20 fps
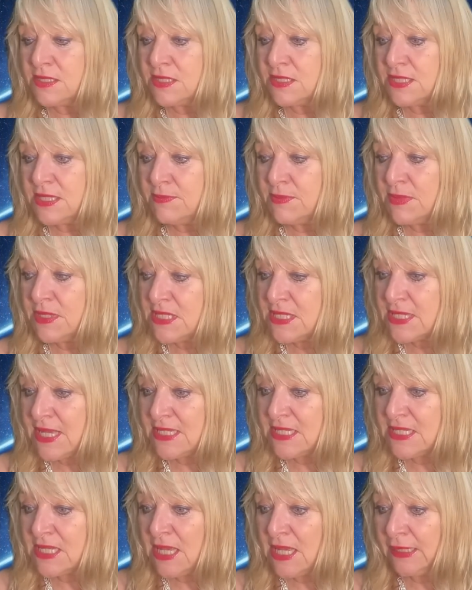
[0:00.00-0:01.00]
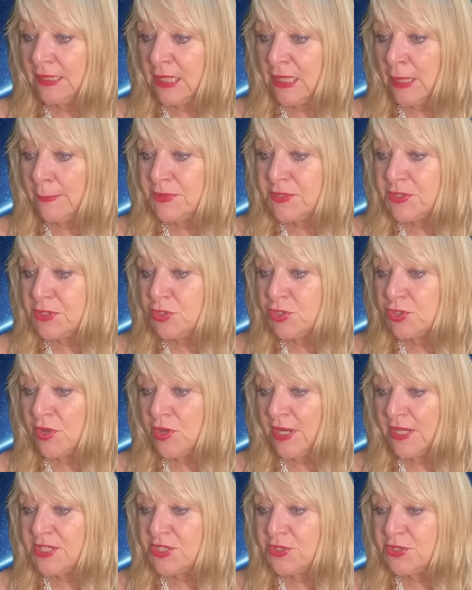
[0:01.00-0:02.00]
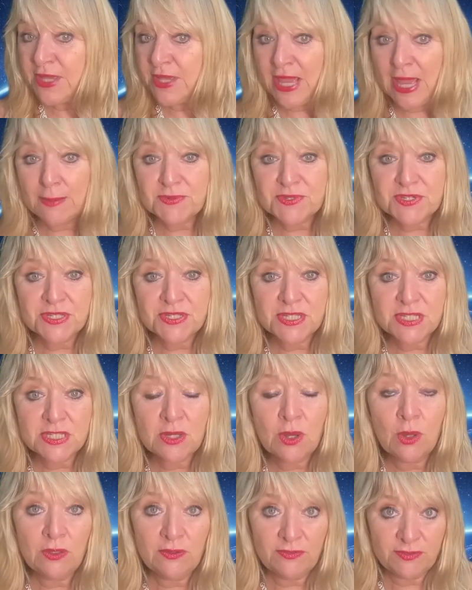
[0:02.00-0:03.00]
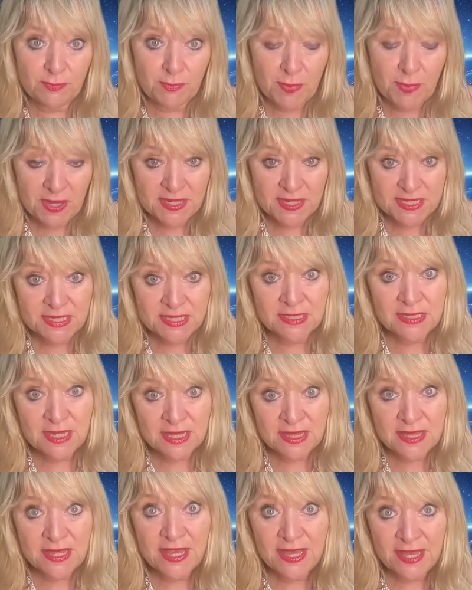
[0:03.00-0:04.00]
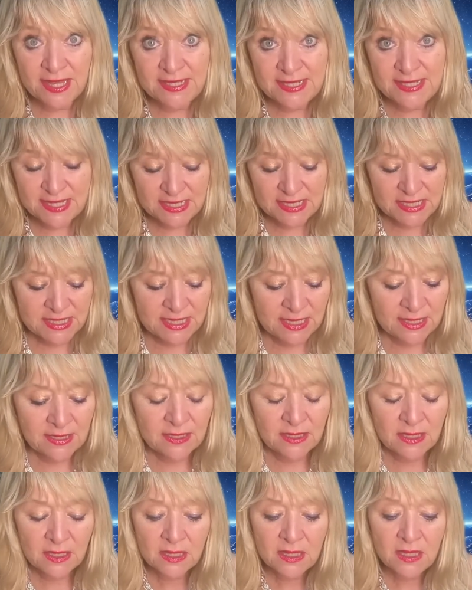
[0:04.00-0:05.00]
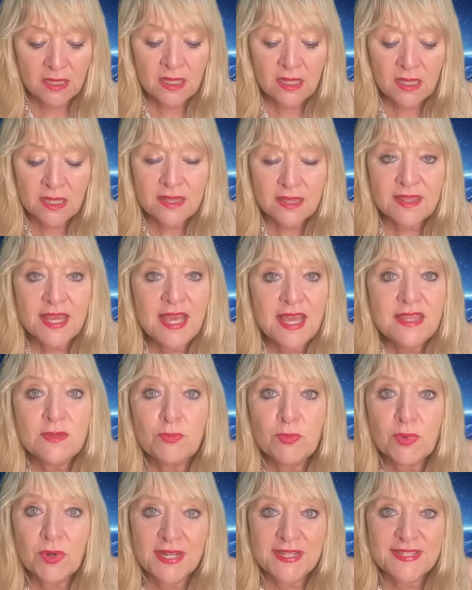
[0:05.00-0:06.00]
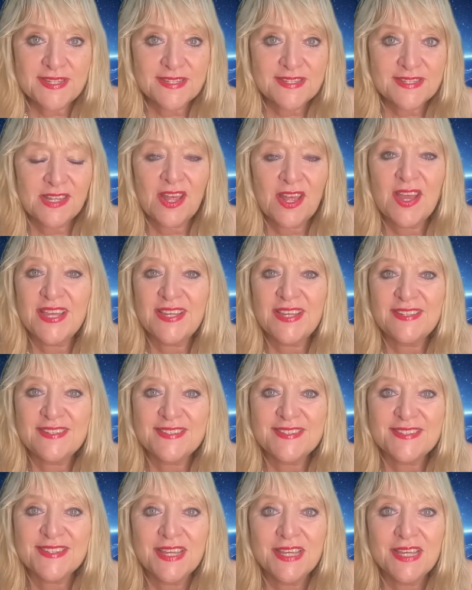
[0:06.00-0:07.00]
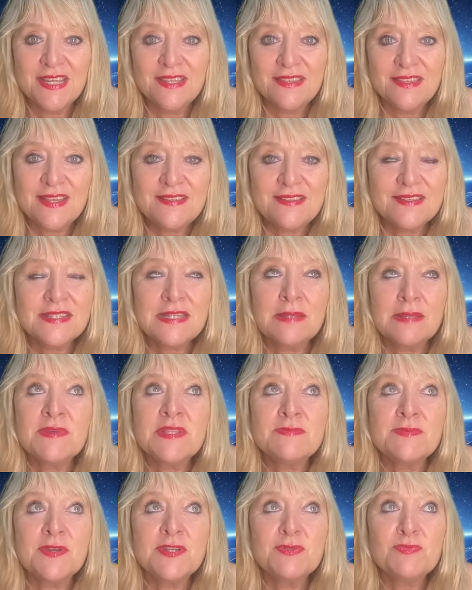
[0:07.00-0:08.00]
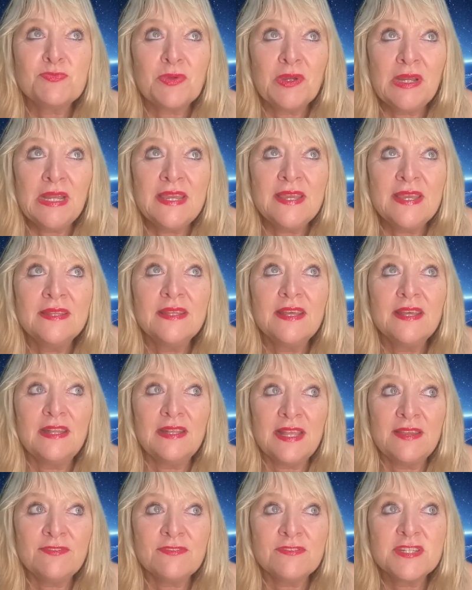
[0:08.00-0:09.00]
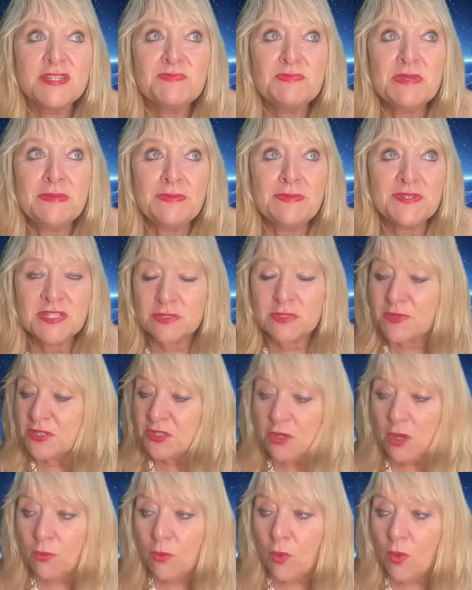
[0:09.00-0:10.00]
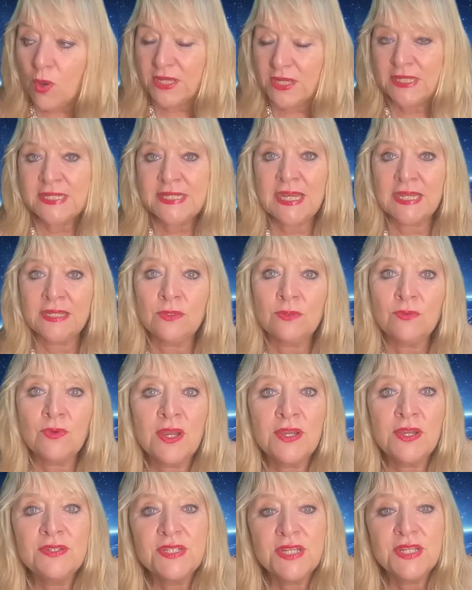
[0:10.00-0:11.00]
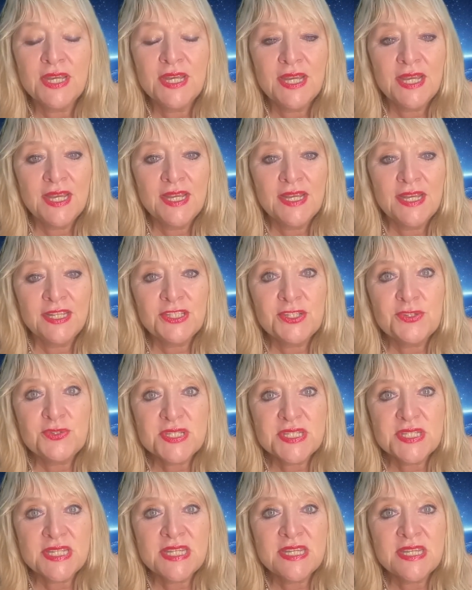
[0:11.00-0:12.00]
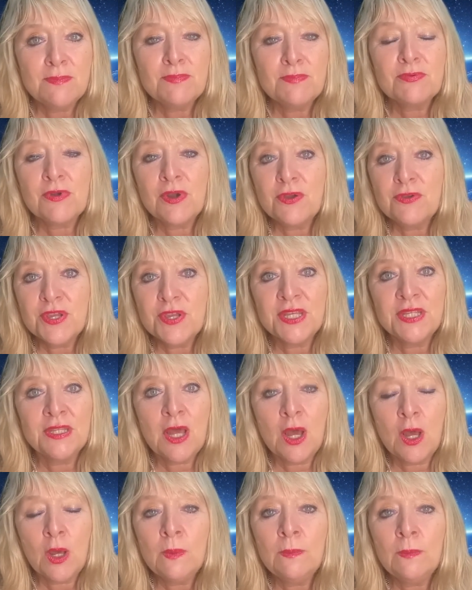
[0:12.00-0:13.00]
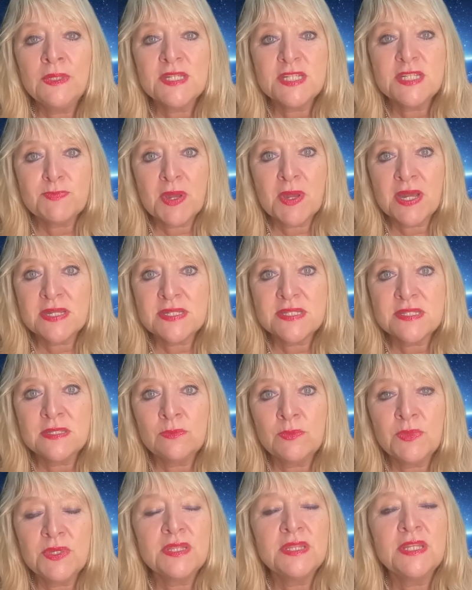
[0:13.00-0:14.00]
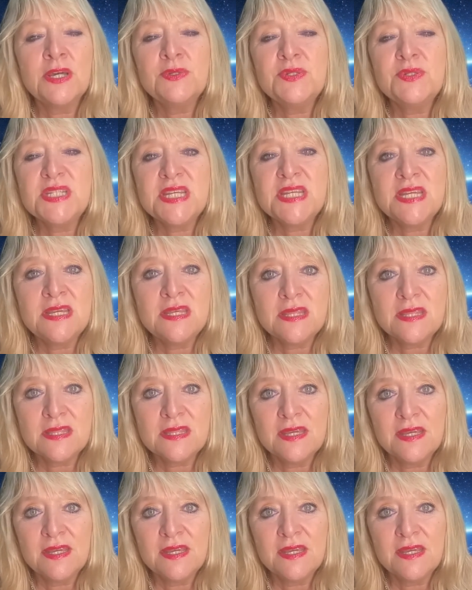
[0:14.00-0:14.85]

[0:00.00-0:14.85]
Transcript: demons that sign up to try to capture the soul of the person that they're addicting. They're the brightest lights. These are some of the most brilliant, cleverest people. So when you're walking down the road and you see a broken, homeless person with no teeth